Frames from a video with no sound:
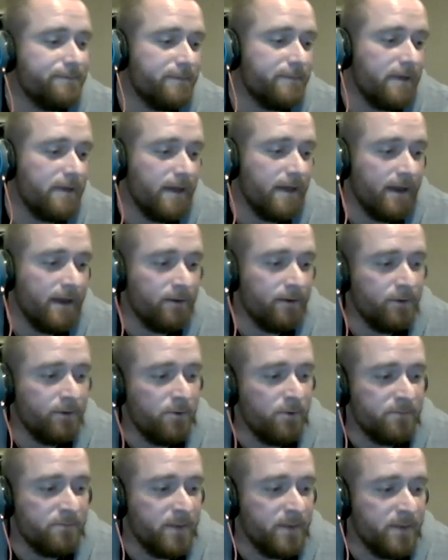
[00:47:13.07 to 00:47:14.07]
I don't know
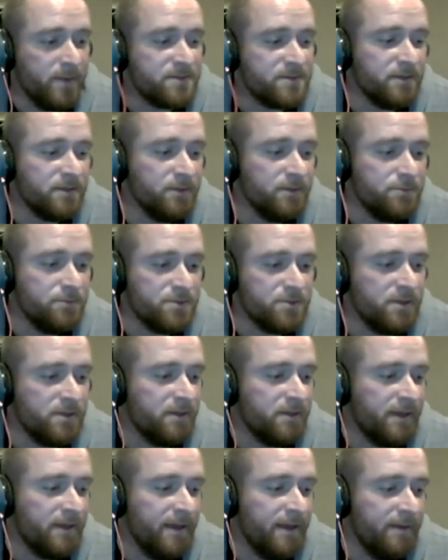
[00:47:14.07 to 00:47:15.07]
if Mike's going to lose
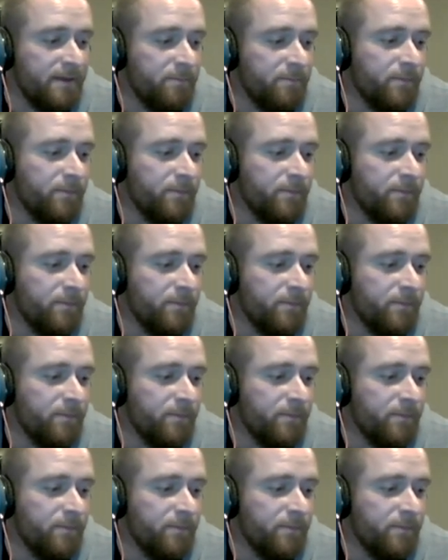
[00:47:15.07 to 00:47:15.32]
another game.